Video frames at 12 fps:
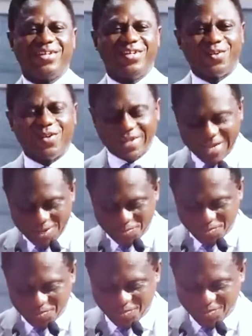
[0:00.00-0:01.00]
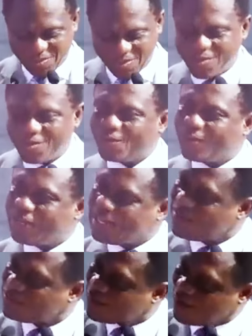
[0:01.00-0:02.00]
your name will
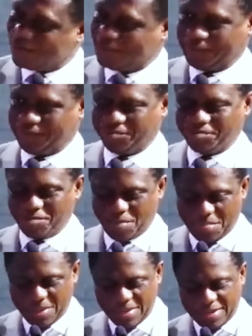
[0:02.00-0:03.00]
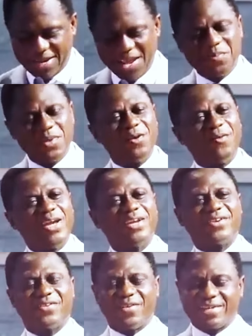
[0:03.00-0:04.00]
live on. Let me
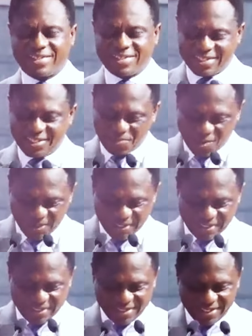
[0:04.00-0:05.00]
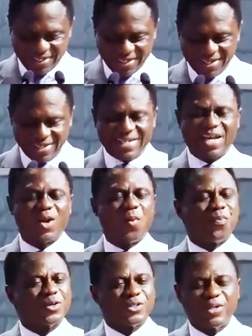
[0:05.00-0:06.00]
reiterate this point, that
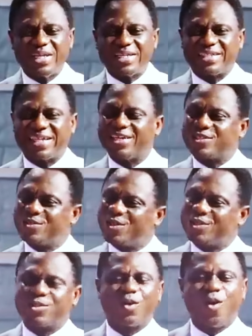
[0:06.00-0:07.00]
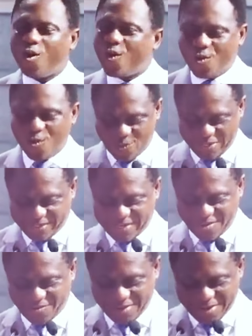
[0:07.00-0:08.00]
opportunity is not always
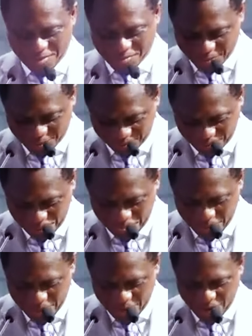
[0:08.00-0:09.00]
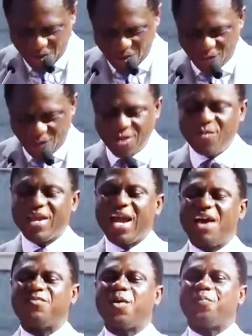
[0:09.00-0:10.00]
available. When we
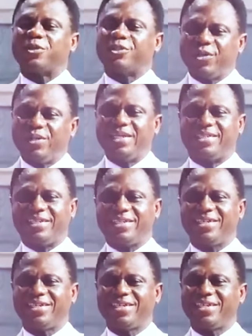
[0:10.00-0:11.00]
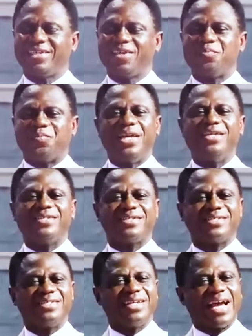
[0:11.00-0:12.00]
have opportunity,
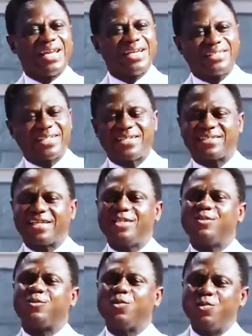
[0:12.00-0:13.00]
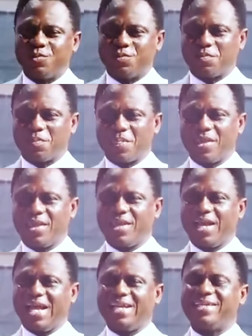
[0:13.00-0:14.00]
please, Galatians says do.
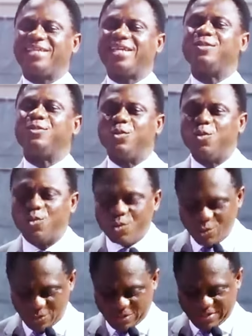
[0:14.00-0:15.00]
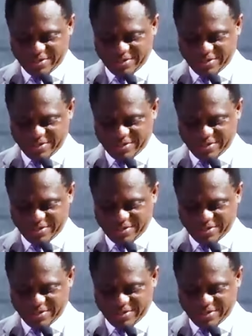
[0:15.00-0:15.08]
And he says do good.